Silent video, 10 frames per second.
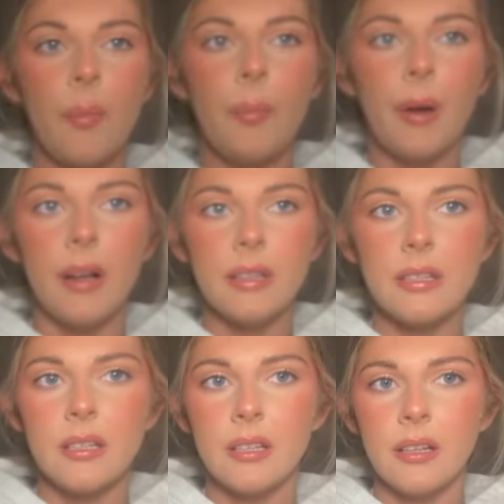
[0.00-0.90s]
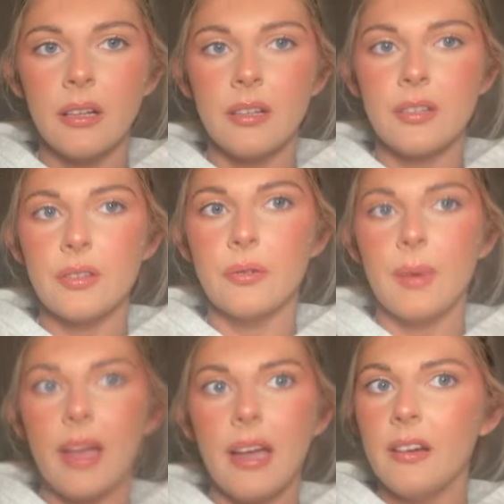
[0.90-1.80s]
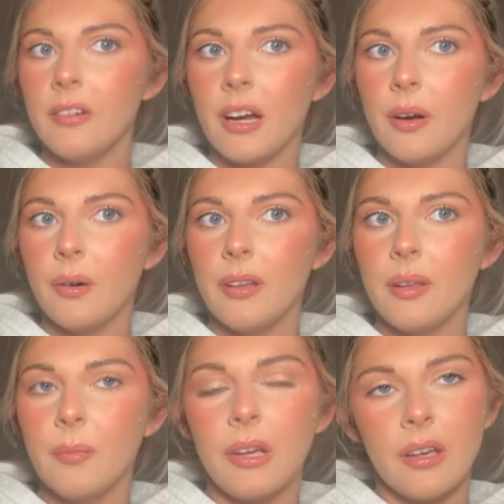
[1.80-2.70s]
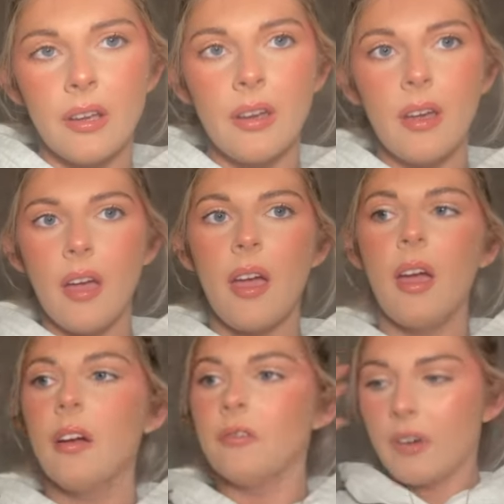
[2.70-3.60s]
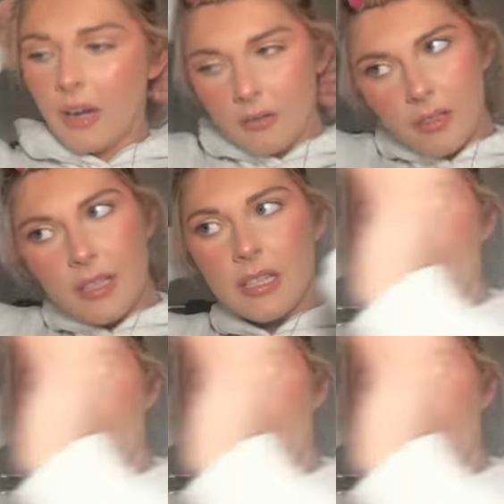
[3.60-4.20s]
But let's just sort my hair out and then we can round this